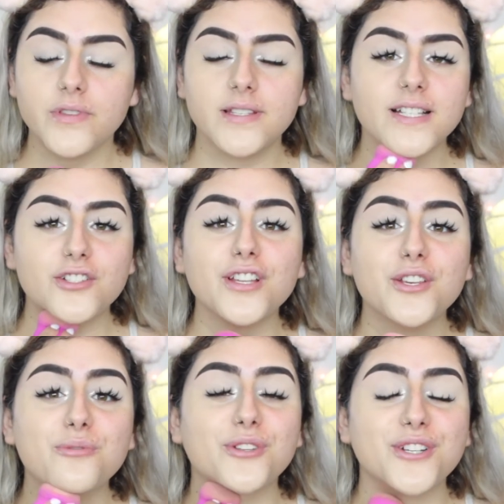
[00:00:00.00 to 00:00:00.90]
This
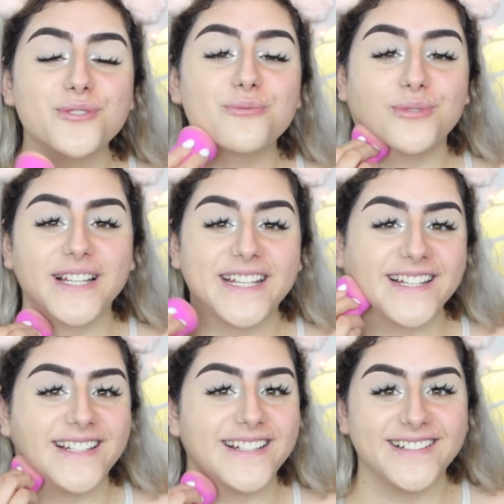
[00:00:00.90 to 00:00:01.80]
actually looks really
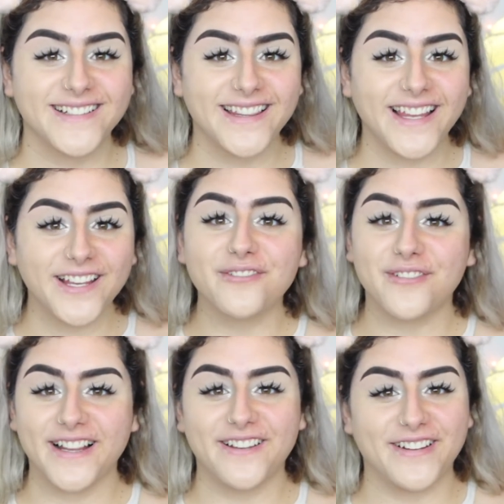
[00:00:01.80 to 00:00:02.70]
good. Like
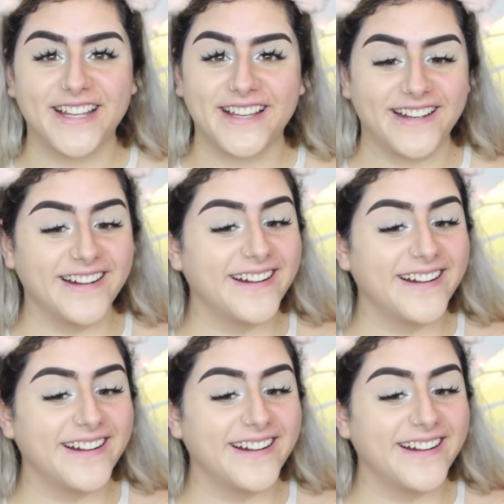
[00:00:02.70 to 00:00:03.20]
really, really good.